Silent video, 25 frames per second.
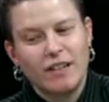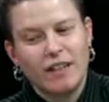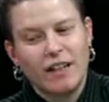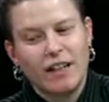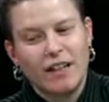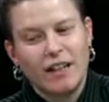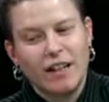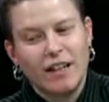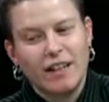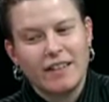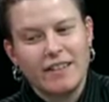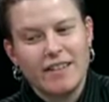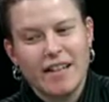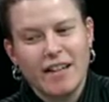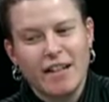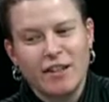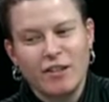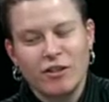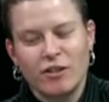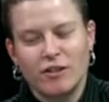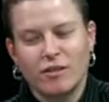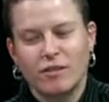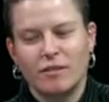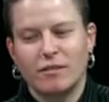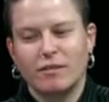I tend
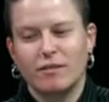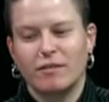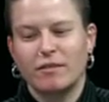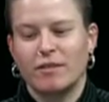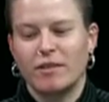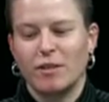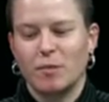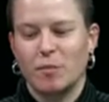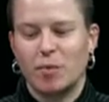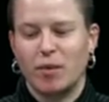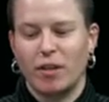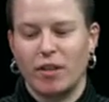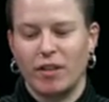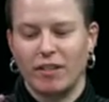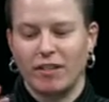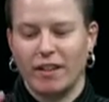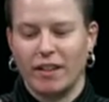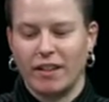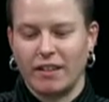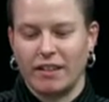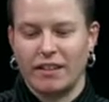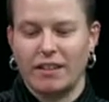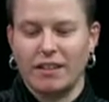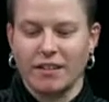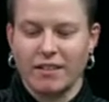to put it
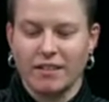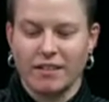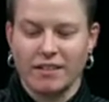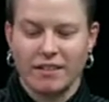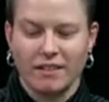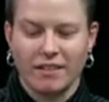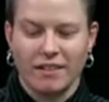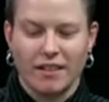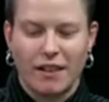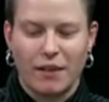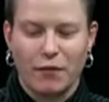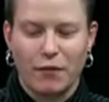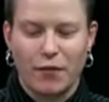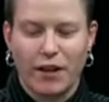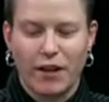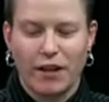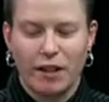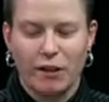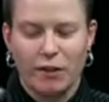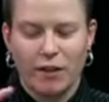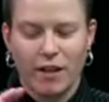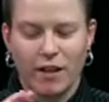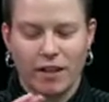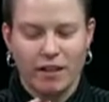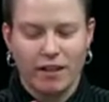like this. If I
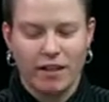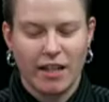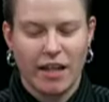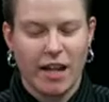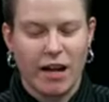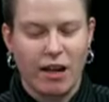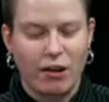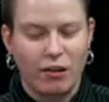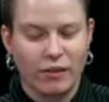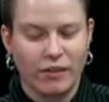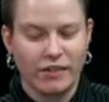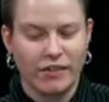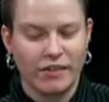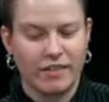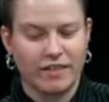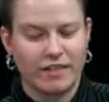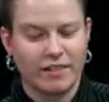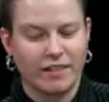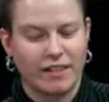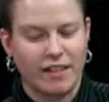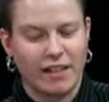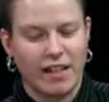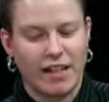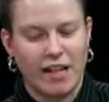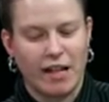go out of the house
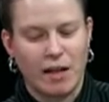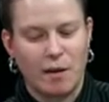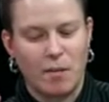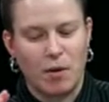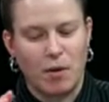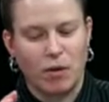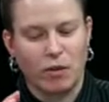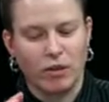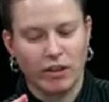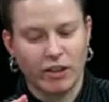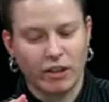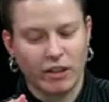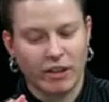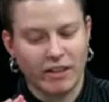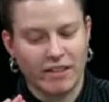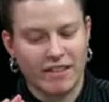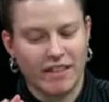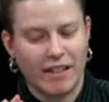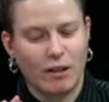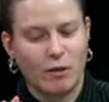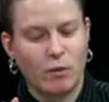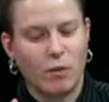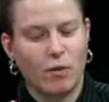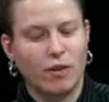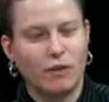and I'm only going to
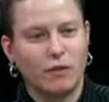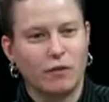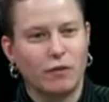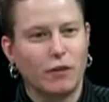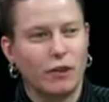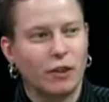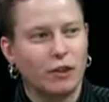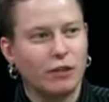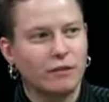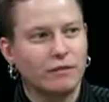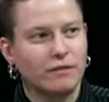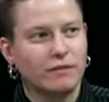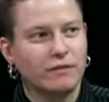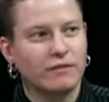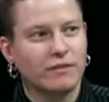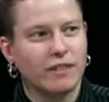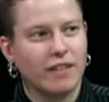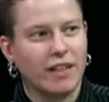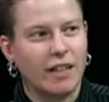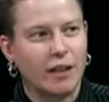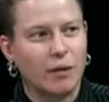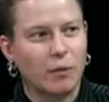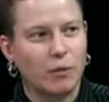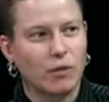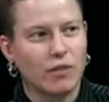take one phone,
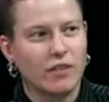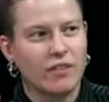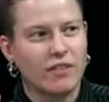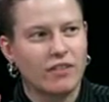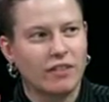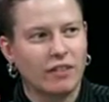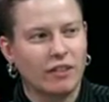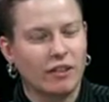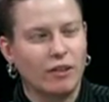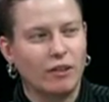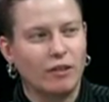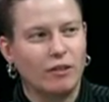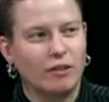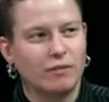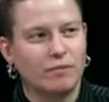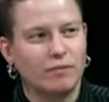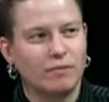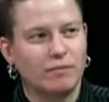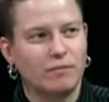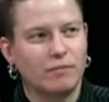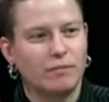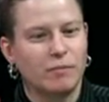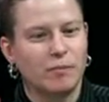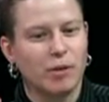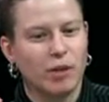I will still
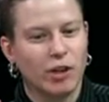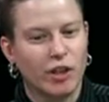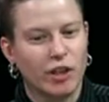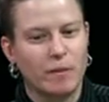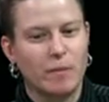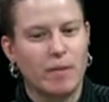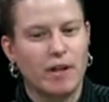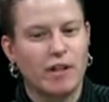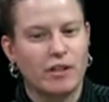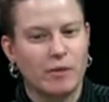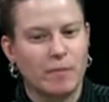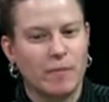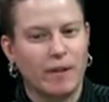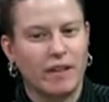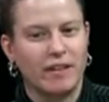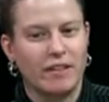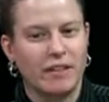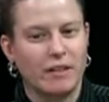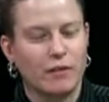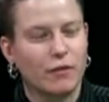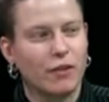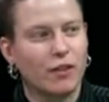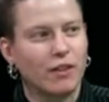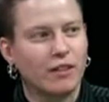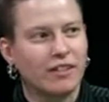pretty much by
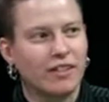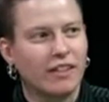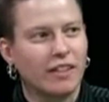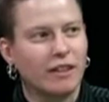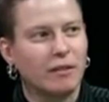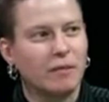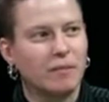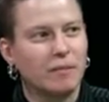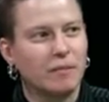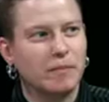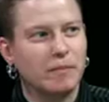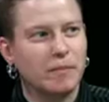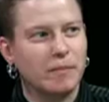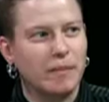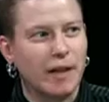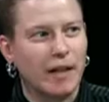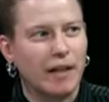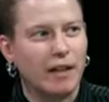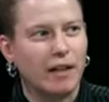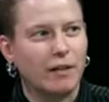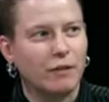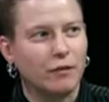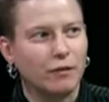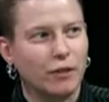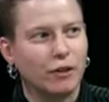default take
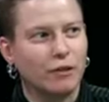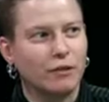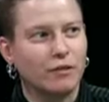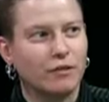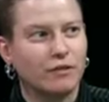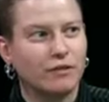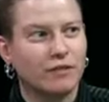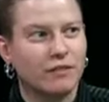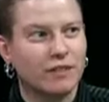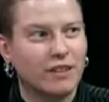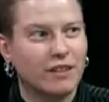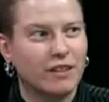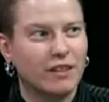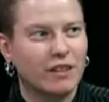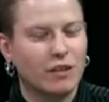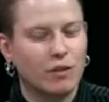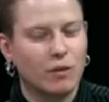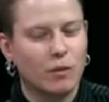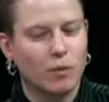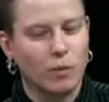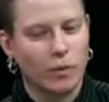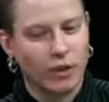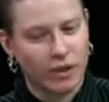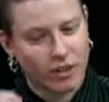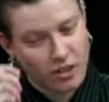my iPhone,
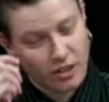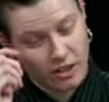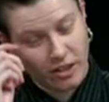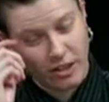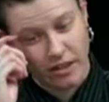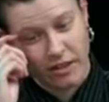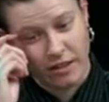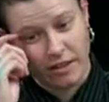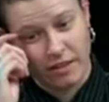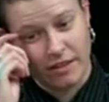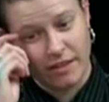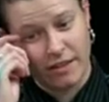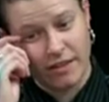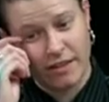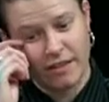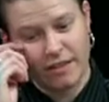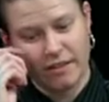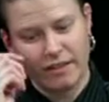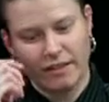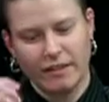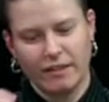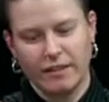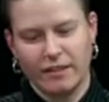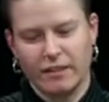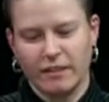which is
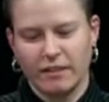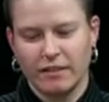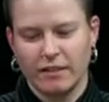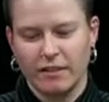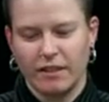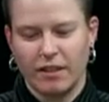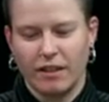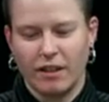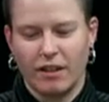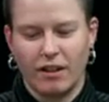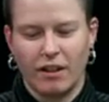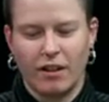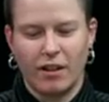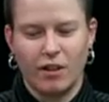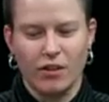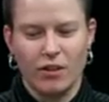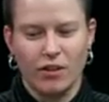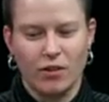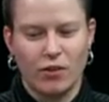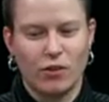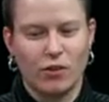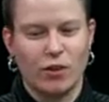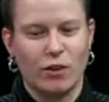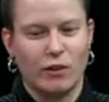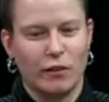also
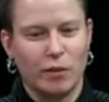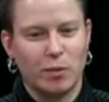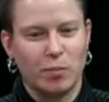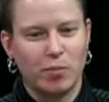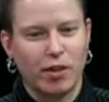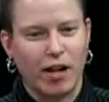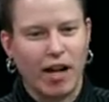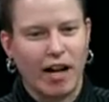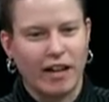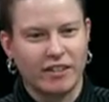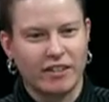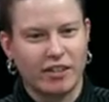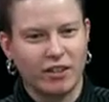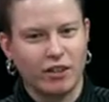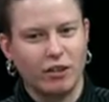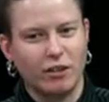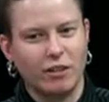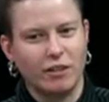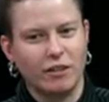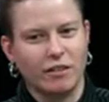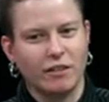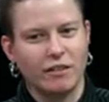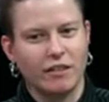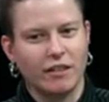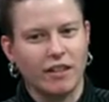sort of a
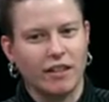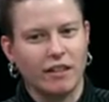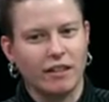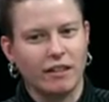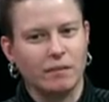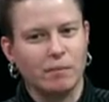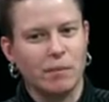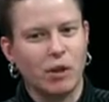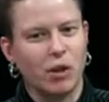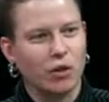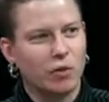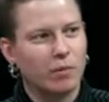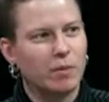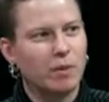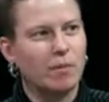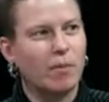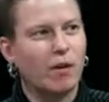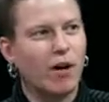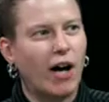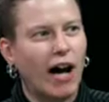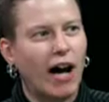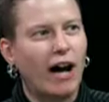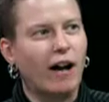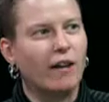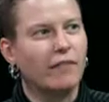practical thing. Most people
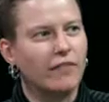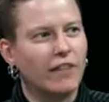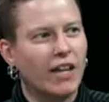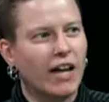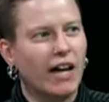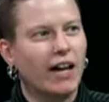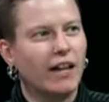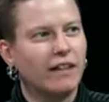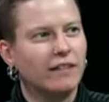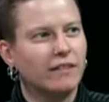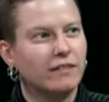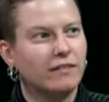have that